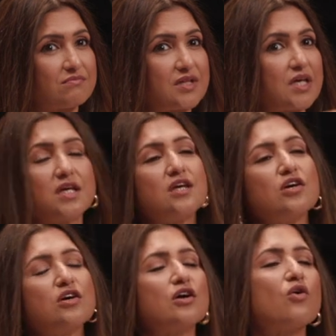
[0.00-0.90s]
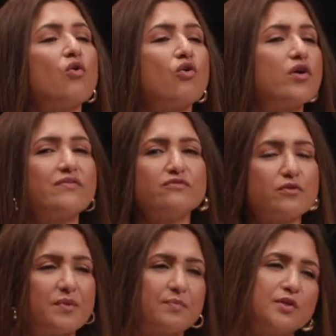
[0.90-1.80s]
they're here, or even
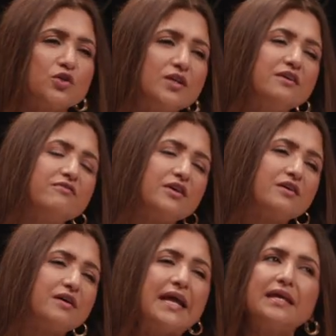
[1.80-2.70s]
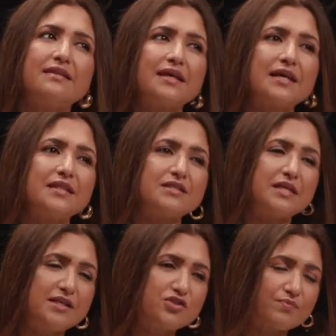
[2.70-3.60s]
for people who live here, anything in
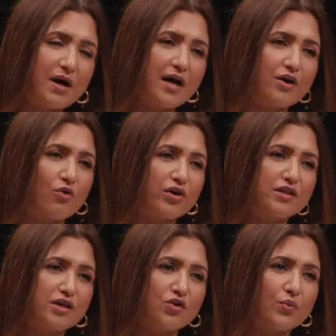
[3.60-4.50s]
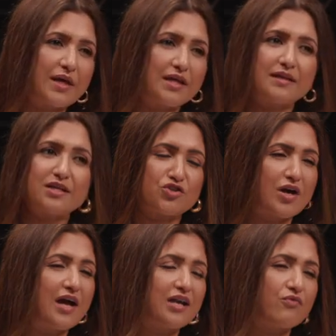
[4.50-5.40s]
Dubai or in the UAE that
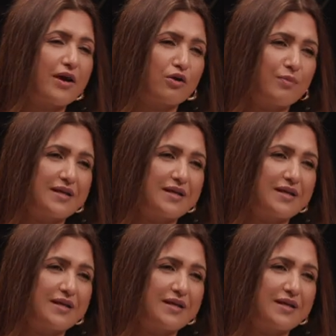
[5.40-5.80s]
you highly recommend.